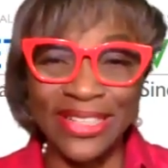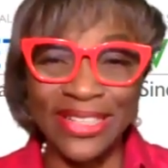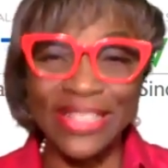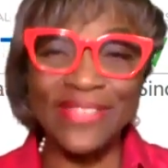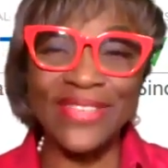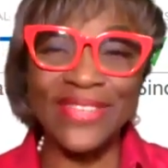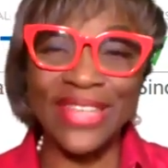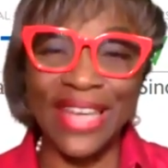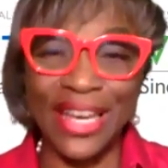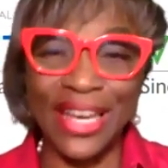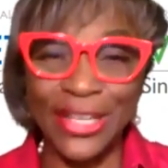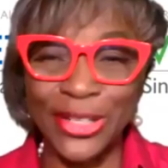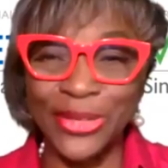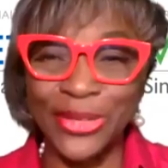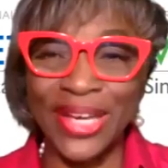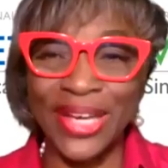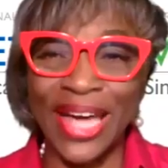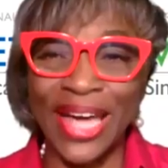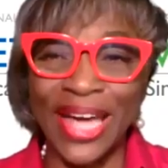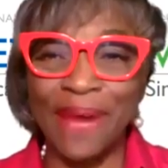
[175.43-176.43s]
Good evening,
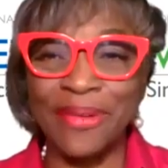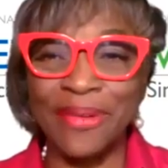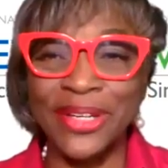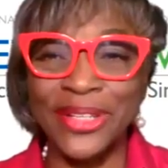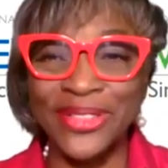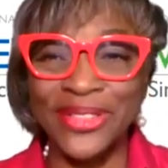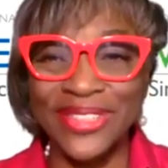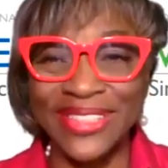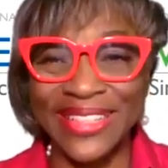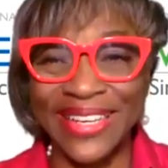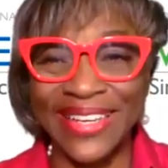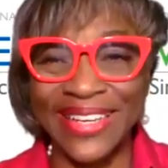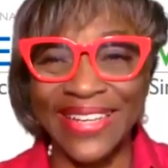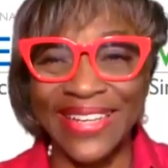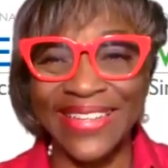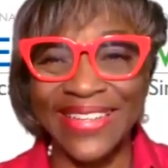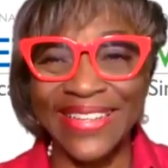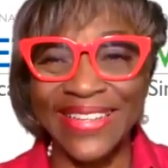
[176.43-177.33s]
Ione. How are you today?